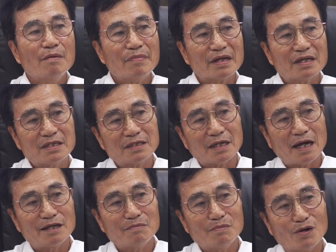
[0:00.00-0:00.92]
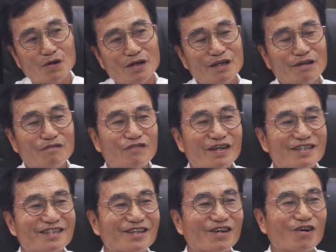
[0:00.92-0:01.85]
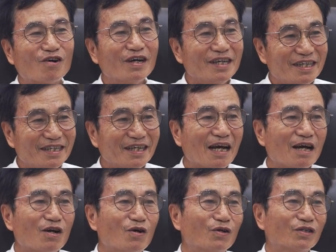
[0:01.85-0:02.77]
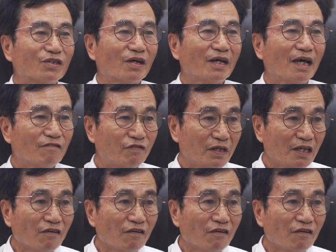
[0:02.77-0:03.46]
make cha li molo invest kong ina kong the if